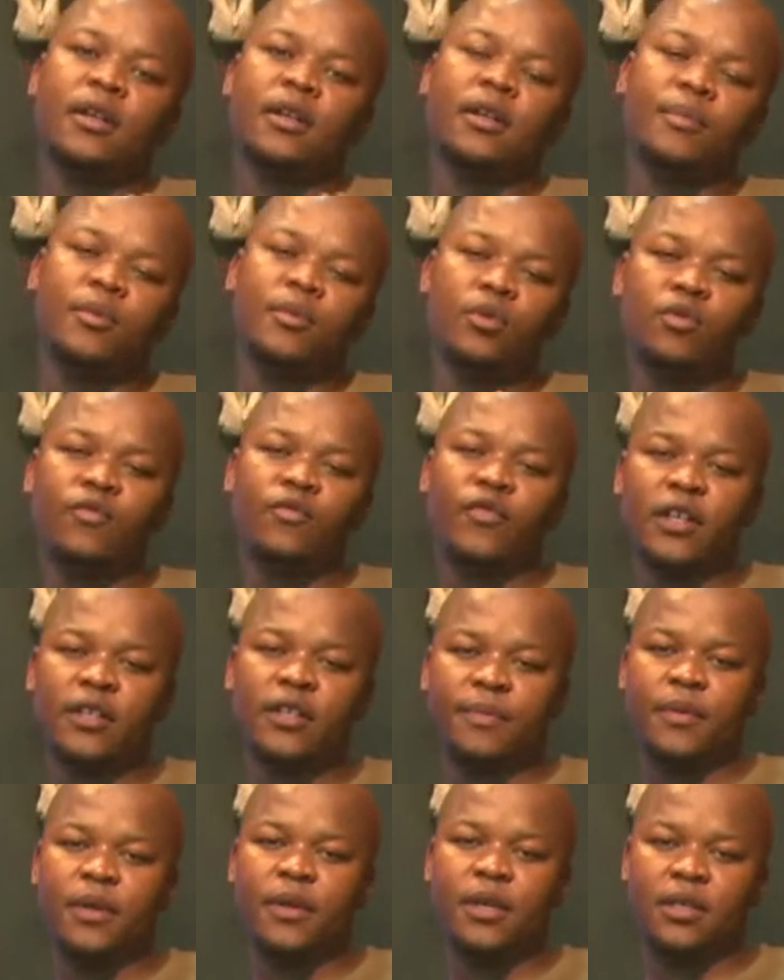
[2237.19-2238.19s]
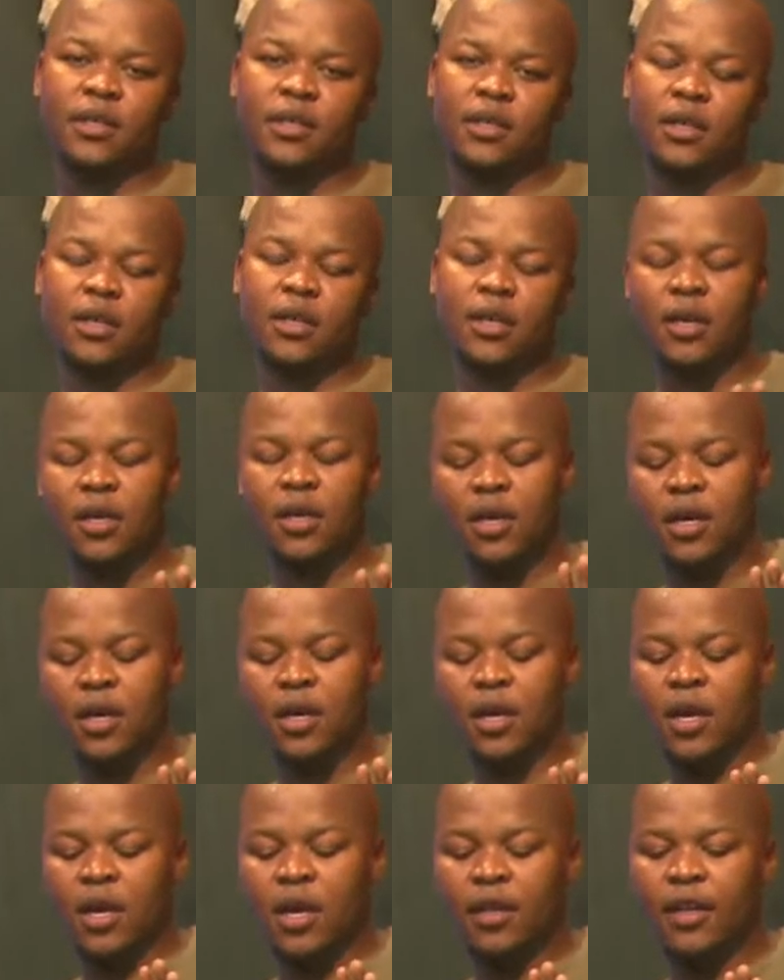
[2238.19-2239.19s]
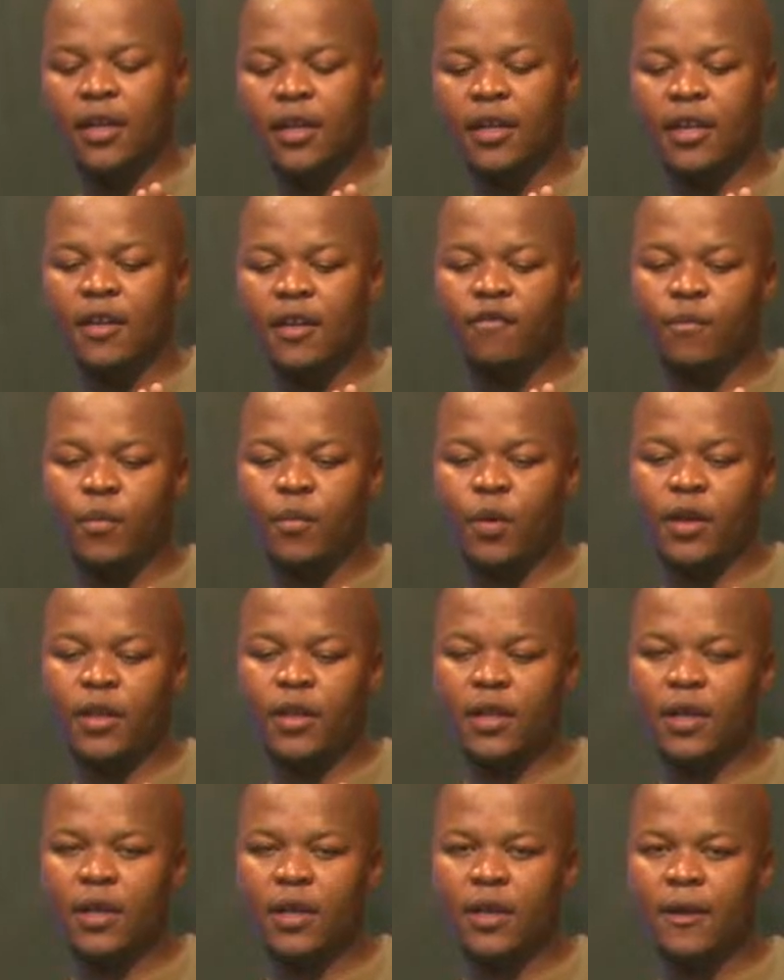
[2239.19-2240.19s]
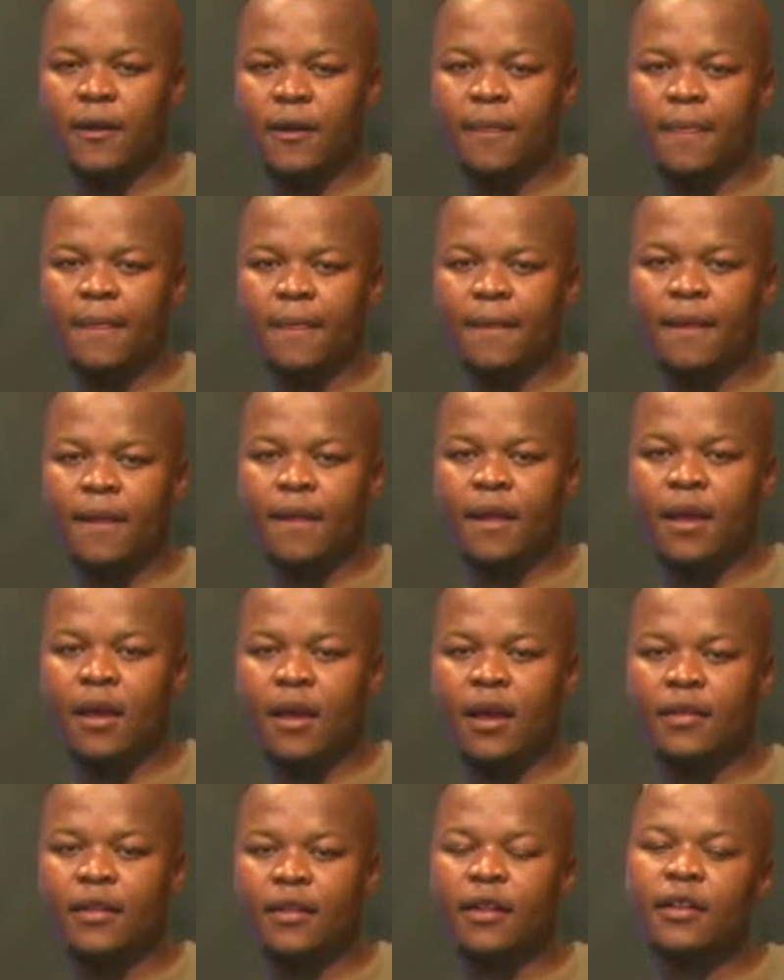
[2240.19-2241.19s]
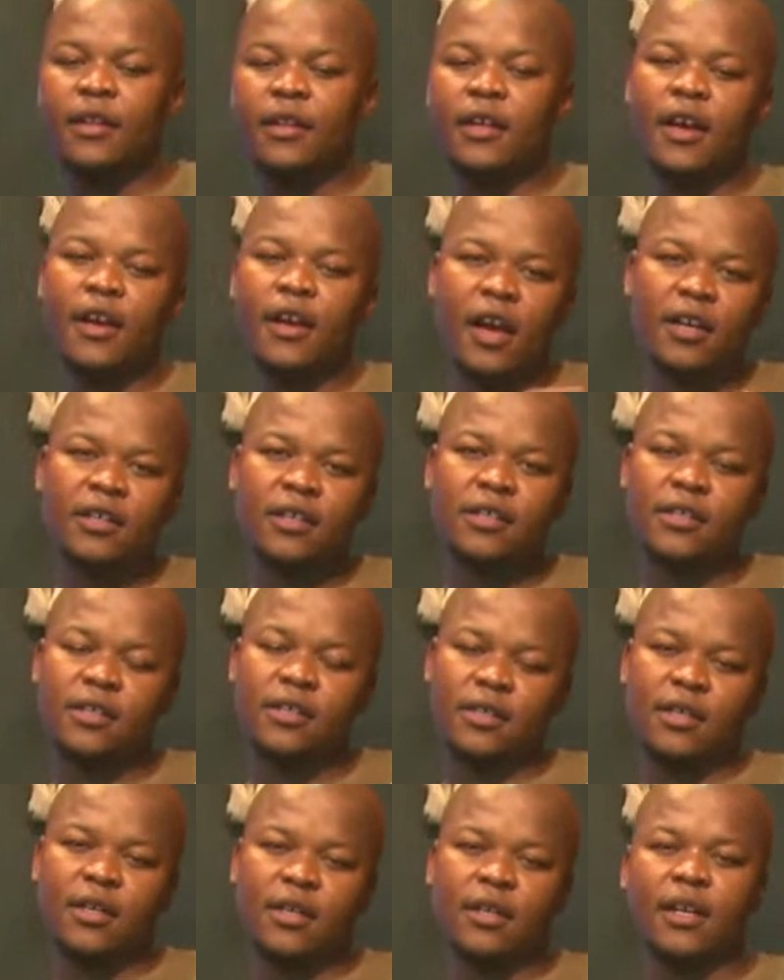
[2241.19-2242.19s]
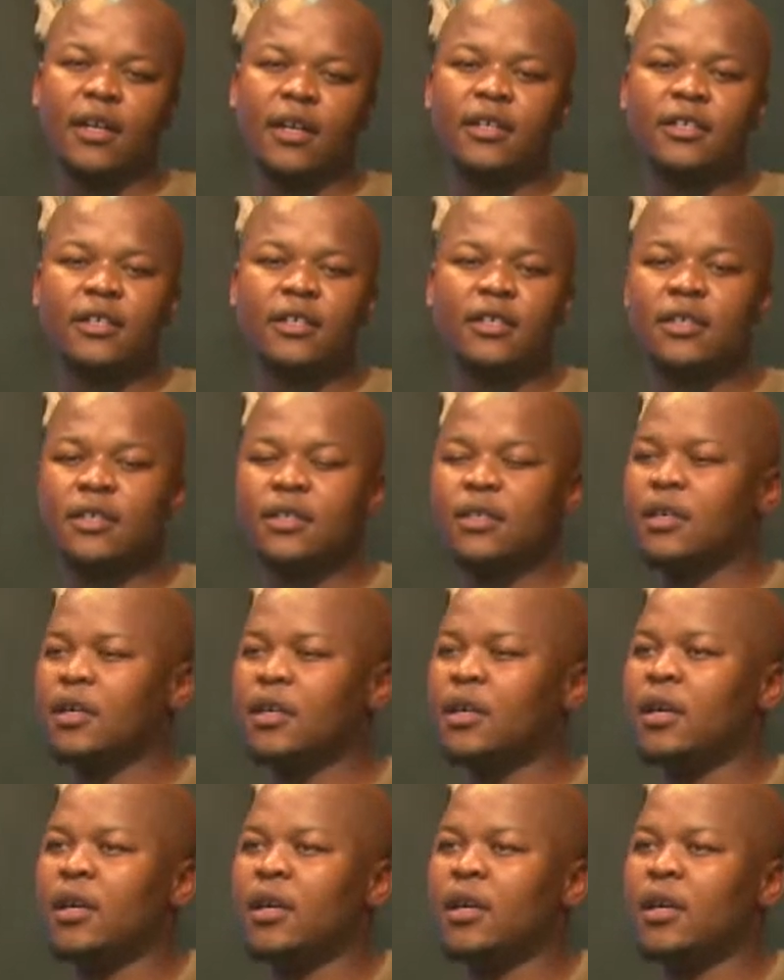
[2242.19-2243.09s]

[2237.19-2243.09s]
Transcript: the blue veldipiers, they give birth, and then their youngsters, they just